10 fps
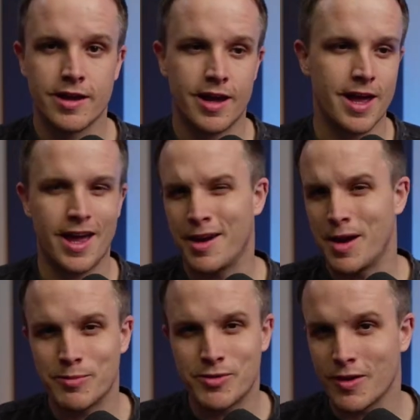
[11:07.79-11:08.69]

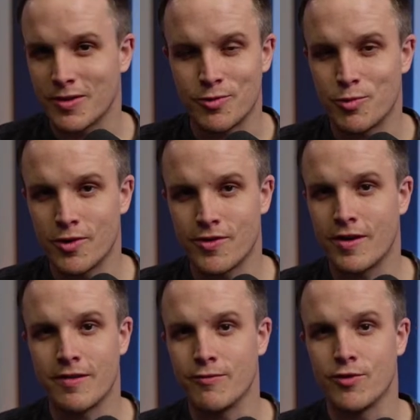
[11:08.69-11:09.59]
I'm talking sports. I
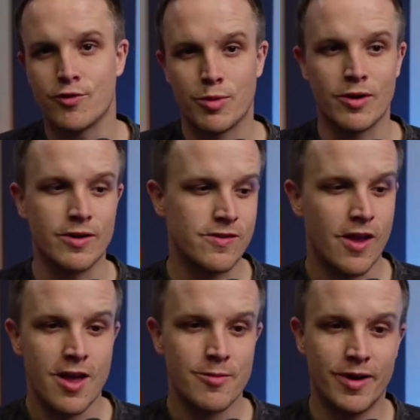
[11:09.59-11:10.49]
don't even sports,
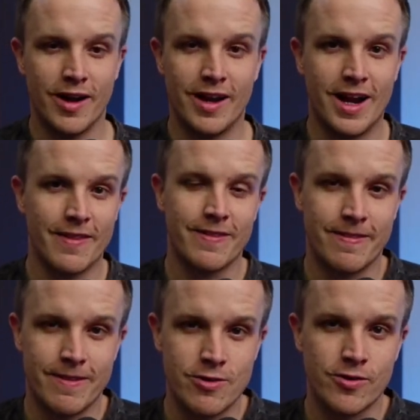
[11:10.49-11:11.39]
but
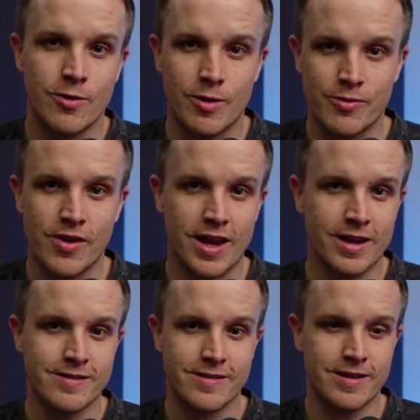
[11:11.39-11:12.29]
you see what I'm saying?
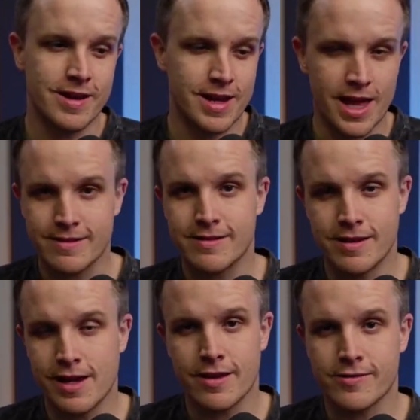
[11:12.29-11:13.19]
It's you
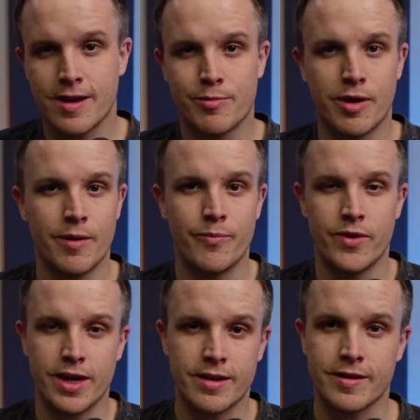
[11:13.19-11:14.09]
gotta step up.
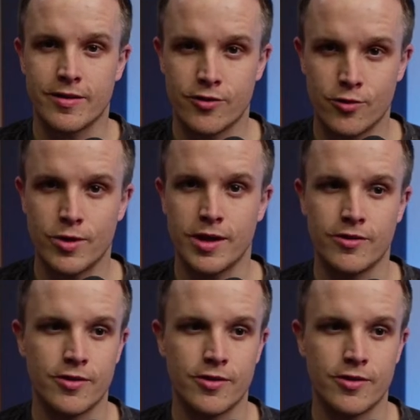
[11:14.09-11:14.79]
You gotta take a swing.